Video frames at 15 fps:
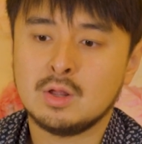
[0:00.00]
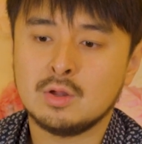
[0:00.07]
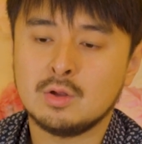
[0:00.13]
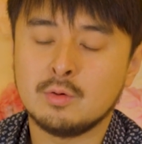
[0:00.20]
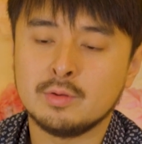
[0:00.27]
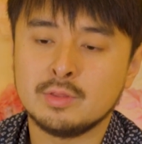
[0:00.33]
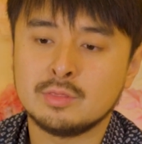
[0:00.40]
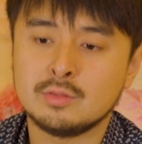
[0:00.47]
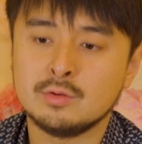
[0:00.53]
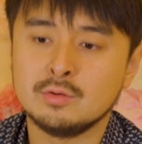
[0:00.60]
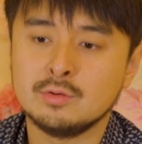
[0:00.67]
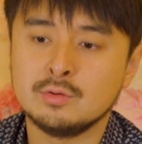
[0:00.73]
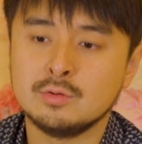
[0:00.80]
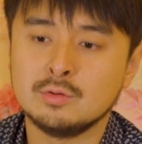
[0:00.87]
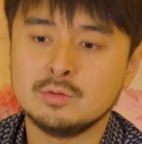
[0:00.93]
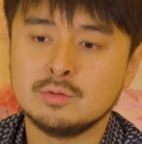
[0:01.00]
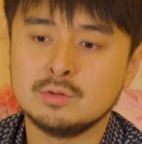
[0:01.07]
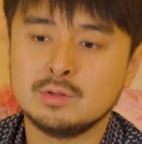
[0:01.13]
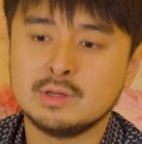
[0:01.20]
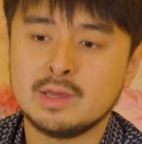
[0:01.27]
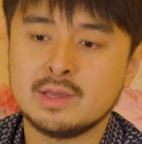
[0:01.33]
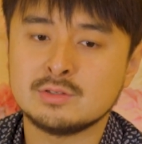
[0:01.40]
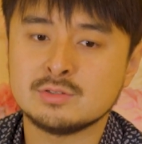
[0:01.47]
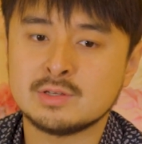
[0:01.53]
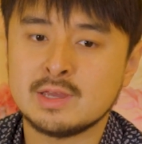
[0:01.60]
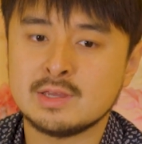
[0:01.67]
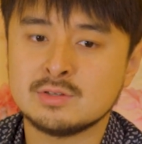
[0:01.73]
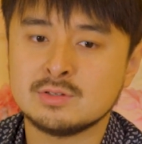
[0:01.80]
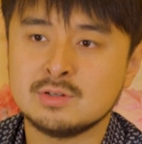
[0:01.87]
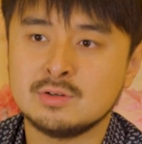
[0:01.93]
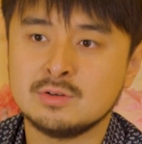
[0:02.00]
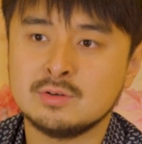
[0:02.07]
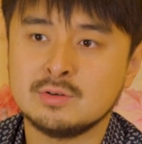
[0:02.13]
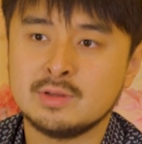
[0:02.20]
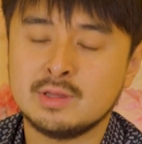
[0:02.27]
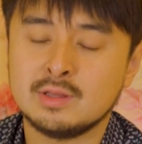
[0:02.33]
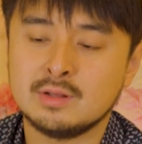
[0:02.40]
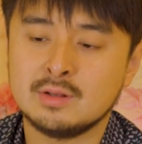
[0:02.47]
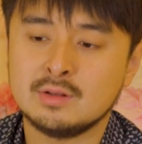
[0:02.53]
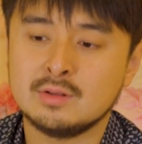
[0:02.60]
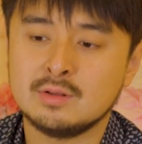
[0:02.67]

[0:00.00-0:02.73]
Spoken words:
going through the educational and